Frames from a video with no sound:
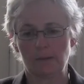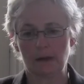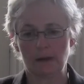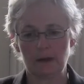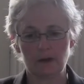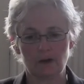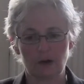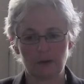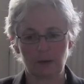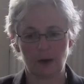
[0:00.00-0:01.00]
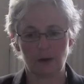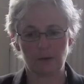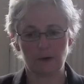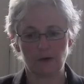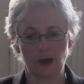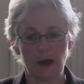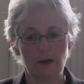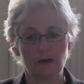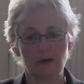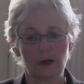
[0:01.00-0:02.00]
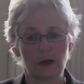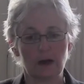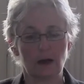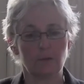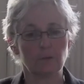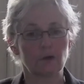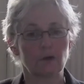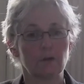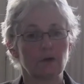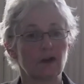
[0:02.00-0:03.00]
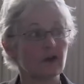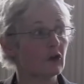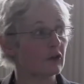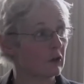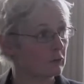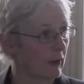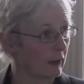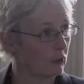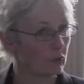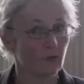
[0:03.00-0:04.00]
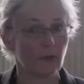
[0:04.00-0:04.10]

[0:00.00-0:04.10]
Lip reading: in the history department, and it comes from tenurial records,